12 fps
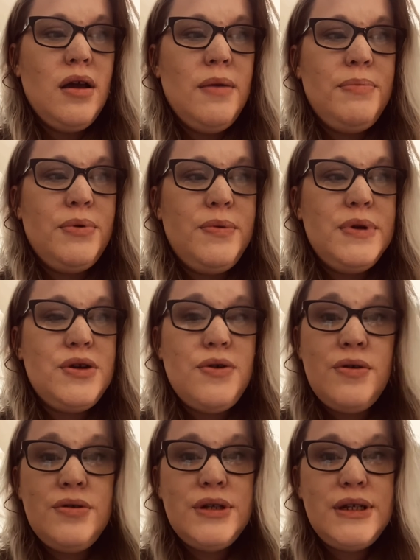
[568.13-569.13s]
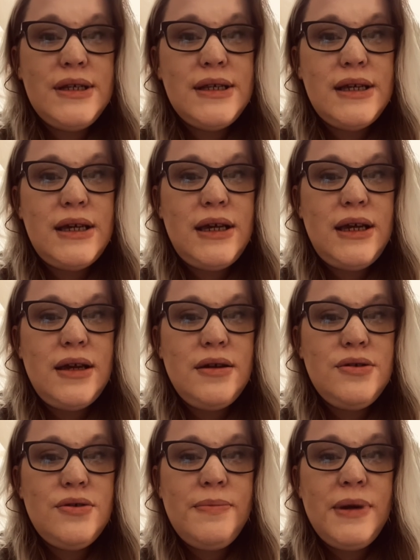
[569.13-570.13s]
But we'd gone to see
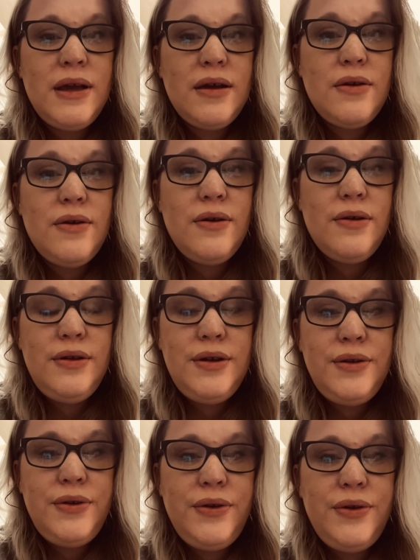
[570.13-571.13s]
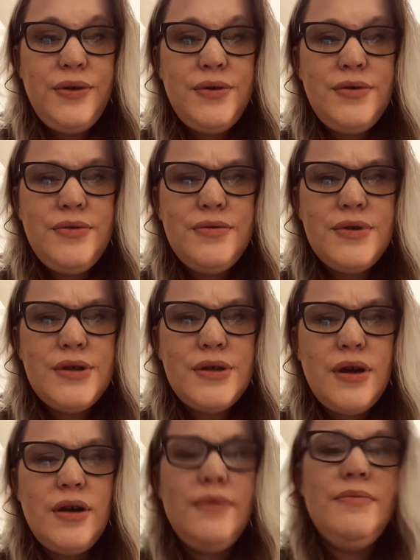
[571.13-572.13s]
Dominic Holland, who's
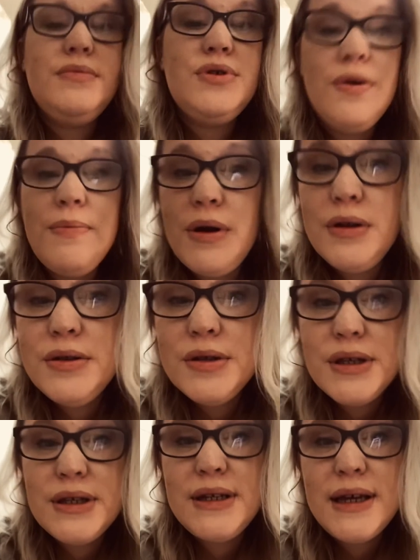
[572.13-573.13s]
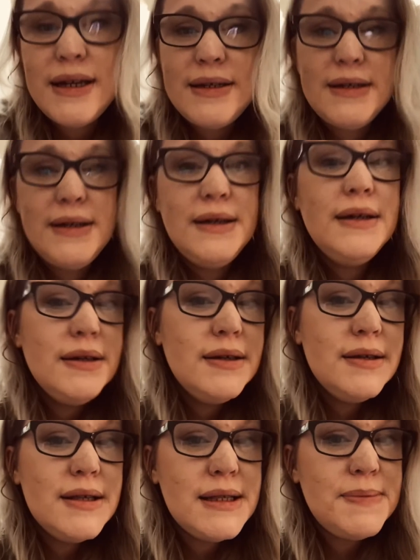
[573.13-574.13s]
Tom Holland's dad,
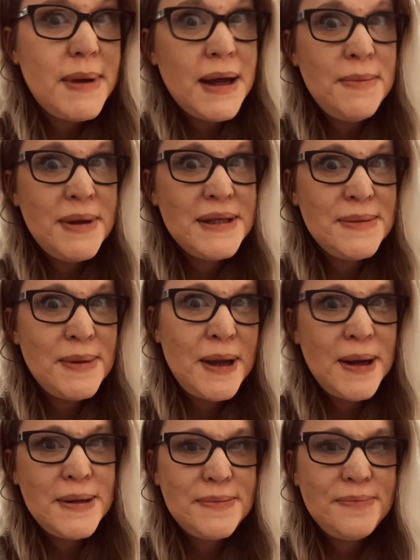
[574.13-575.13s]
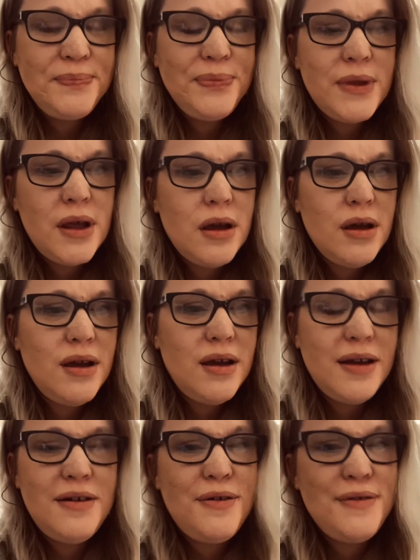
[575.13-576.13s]
Spider-Man's dad.
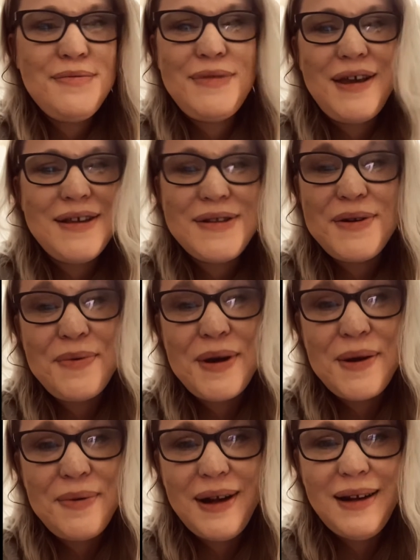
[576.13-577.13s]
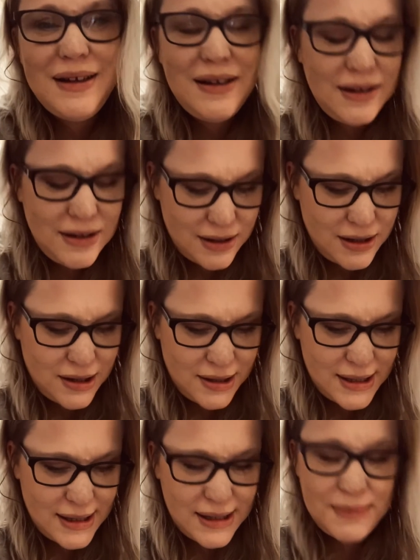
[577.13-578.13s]
That's not why I went to
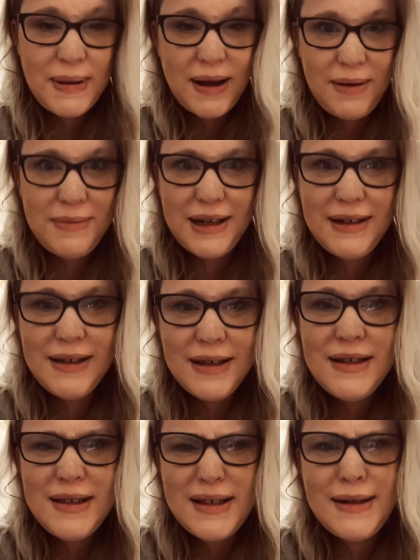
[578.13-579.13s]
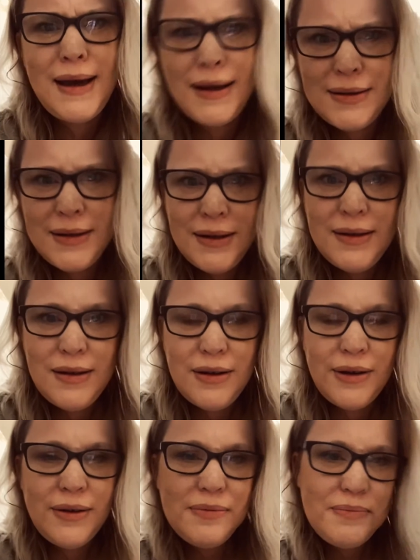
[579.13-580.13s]
see Spider-Man's dad,
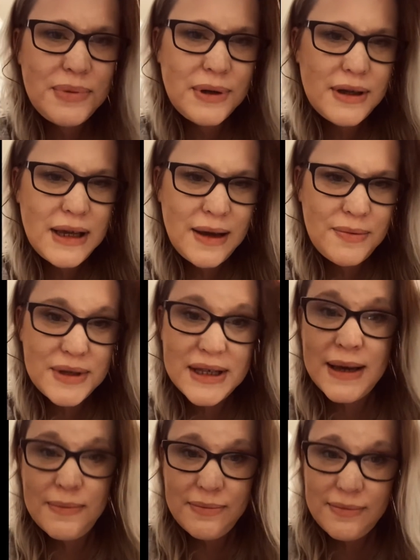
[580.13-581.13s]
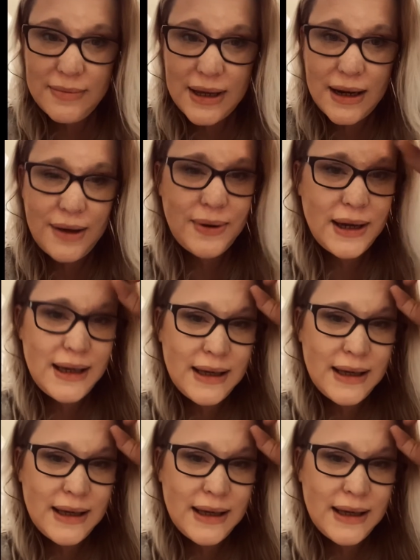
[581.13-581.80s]
but it was him anyway.